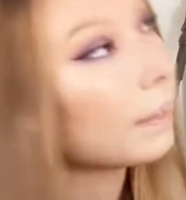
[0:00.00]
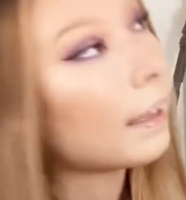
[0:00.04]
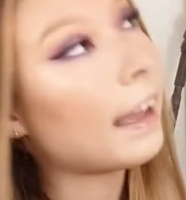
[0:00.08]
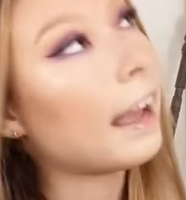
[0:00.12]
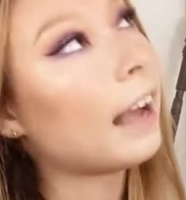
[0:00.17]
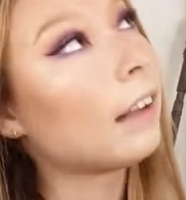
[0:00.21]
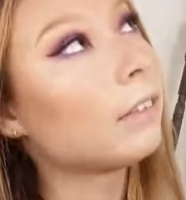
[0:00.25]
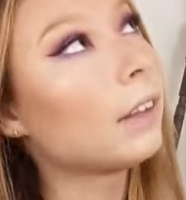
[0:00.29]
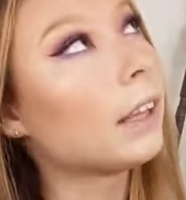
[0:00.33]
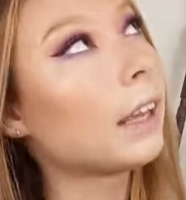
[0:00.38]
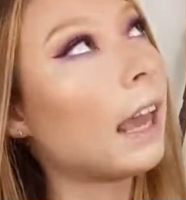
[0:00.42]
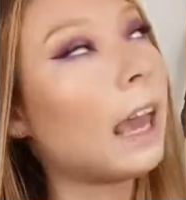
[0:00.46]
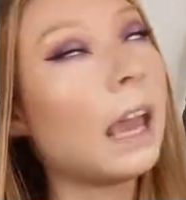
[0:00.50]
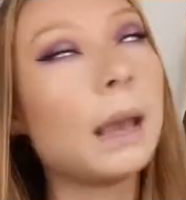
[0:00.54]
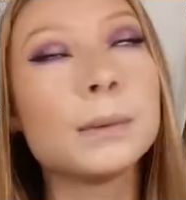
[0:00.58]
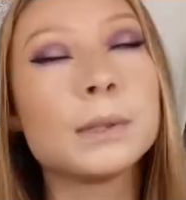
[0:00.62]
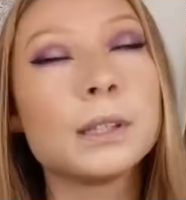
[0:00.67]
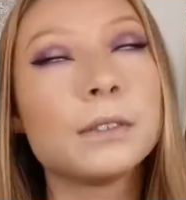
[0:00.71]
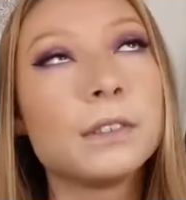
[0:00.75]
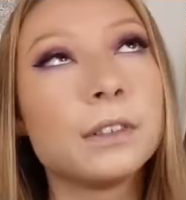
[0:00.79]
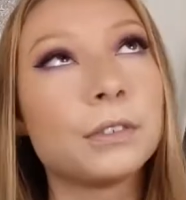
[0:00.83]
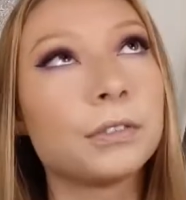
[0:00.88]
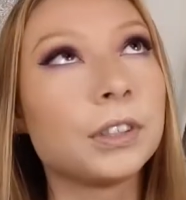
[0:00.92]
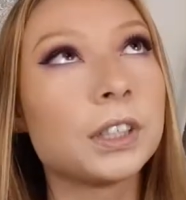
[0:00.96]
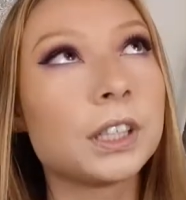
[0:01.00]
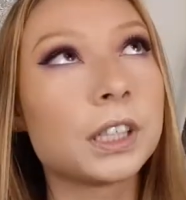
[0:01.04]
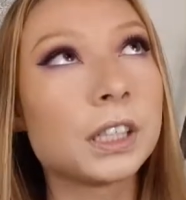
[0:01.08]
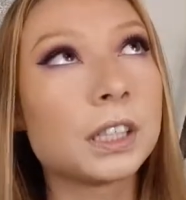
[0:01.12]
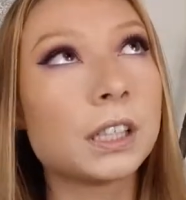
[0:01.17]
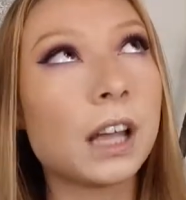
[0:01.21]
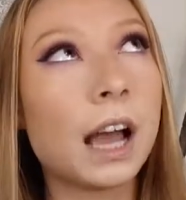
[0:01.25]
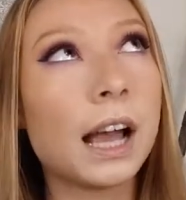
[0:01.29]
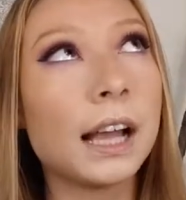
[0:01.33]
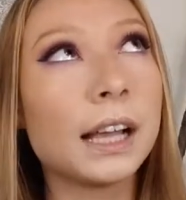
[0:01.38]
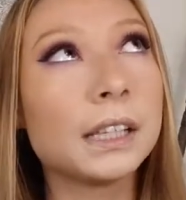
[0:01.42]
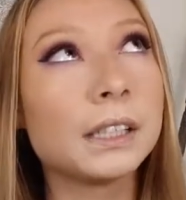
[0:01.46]
They have like heaps of different
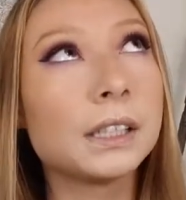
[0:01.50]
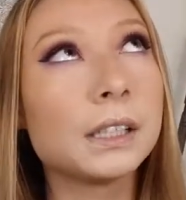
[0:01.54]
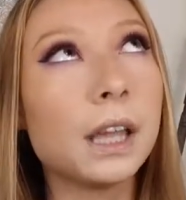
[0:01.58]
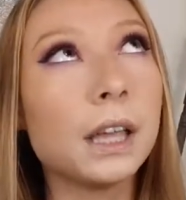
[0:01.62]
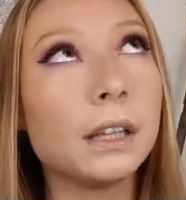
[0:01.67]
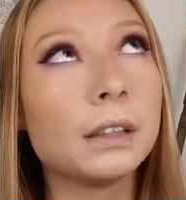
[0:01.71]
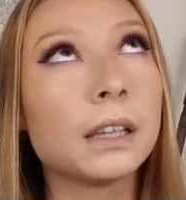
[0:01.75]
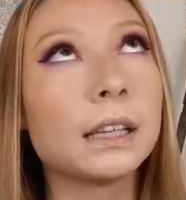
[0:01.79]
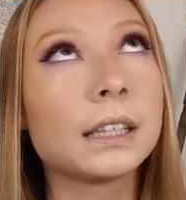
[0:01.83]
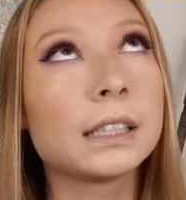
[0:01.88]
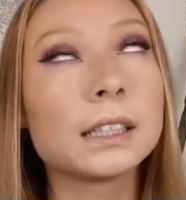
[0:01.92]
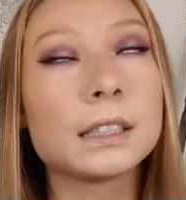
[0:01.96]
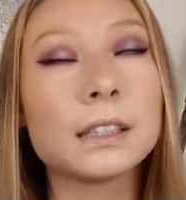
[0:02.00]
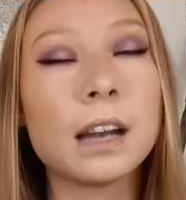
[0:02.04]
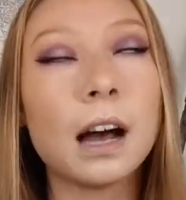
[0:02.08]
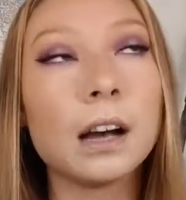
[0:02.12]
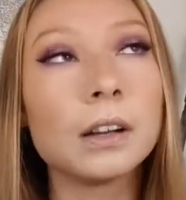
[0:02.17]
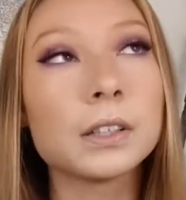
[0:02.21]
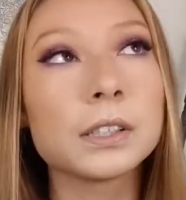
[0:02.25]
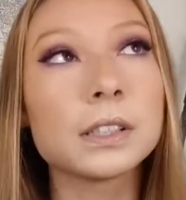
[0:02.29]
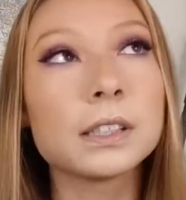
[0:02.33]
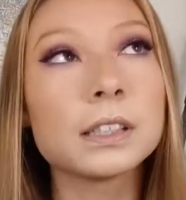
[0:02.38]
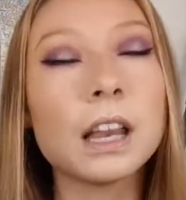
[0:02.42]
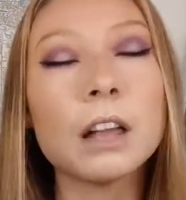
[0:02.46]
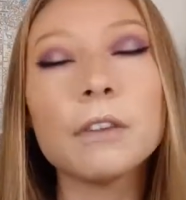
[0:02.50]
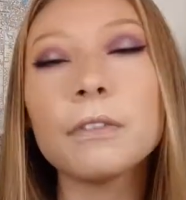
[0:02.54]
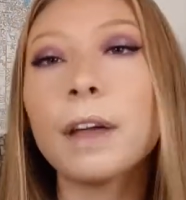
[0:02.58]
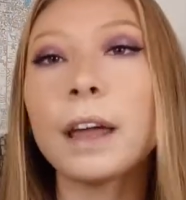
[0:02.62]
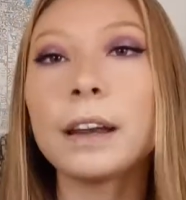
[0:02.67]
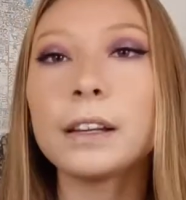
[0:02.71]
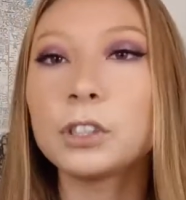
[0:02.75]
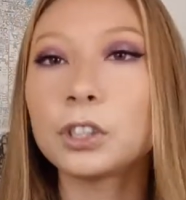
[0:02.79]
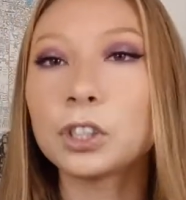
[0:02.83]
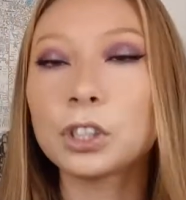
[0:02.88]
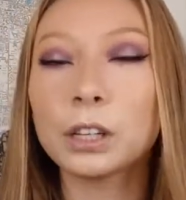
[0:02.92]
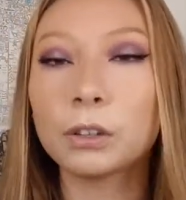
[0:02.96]
designs and like styles and stuff, and
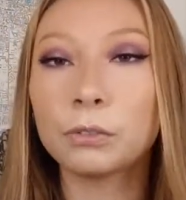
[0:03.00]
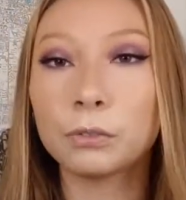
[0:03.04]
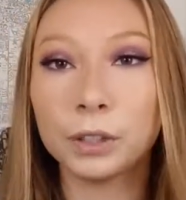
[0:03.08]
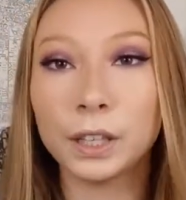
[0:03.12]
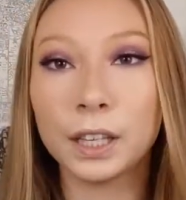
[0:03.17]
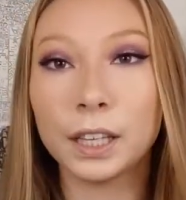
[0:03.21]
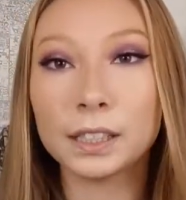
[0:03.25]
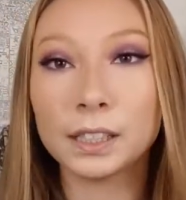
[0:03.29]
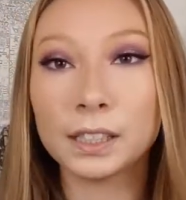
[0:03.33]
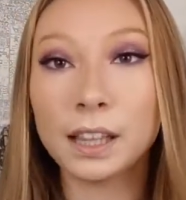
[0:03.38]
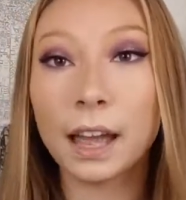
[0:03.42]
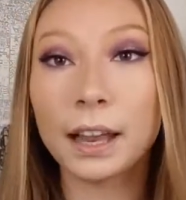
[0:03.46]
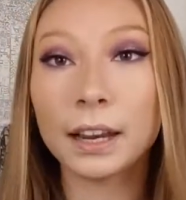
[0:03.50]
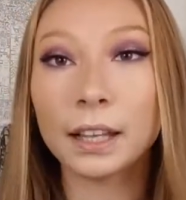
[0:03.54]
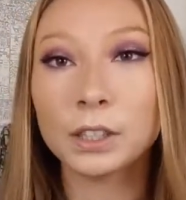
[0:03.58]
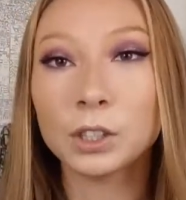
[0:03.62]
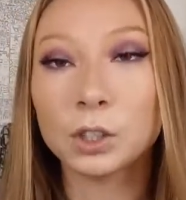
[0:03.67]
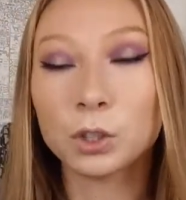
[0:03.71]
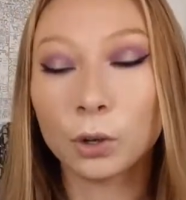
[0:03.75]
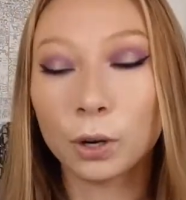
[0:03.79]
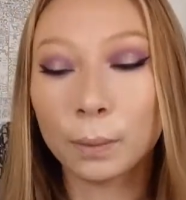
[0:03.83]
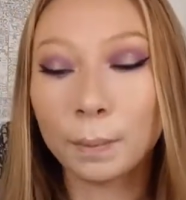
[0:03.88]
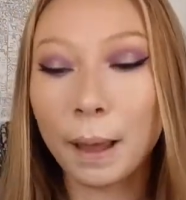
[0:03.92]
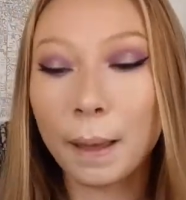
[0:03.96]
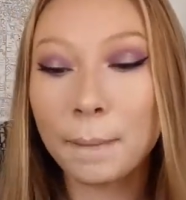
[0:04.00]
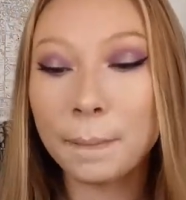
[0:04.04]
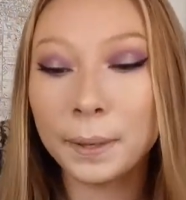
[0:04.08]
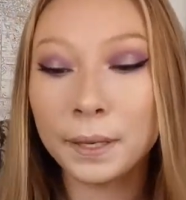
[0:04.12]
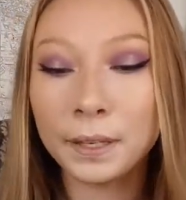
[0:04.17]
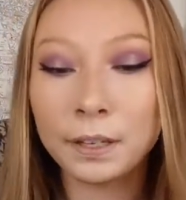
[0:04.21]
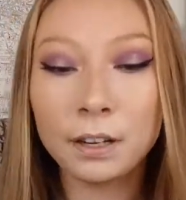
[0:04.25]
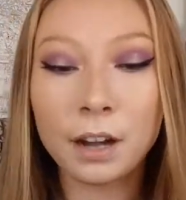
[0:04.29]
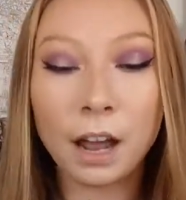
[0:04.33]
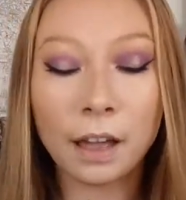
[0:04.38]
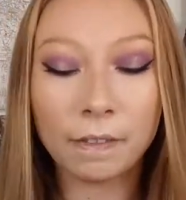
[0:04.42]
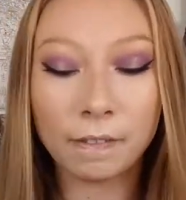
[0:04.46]
it's just a really exciting store in my
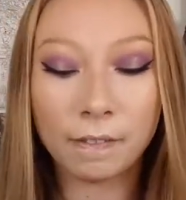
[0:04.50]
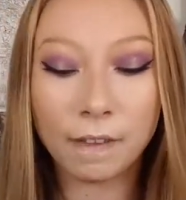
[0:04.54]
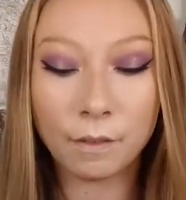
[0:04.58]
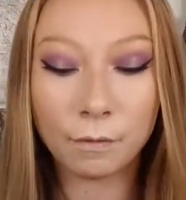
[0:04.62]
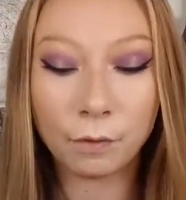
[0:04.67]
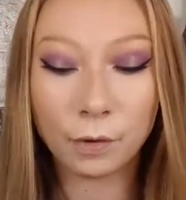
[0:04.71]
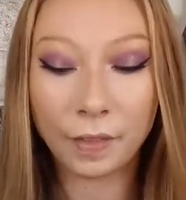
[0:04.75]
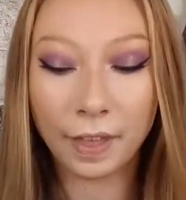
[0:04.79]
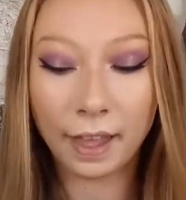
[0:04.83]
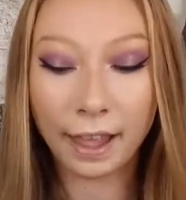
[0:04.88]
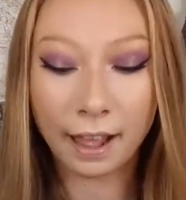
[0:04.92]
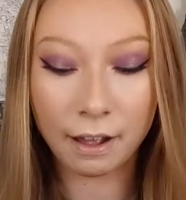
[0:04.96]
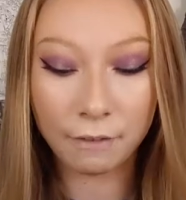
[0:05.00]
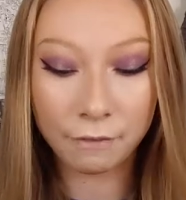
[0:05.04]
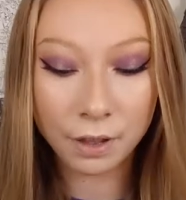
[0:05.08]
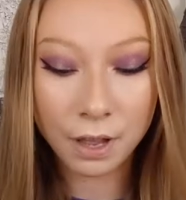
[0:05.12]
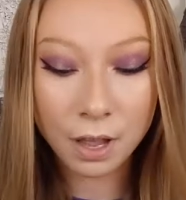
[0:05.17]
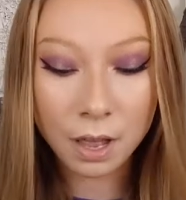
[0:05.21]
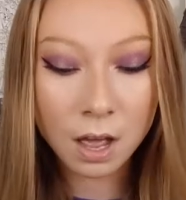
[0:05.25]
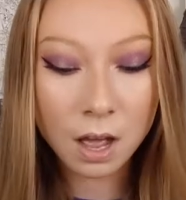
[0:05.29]
opinion. I love what they have.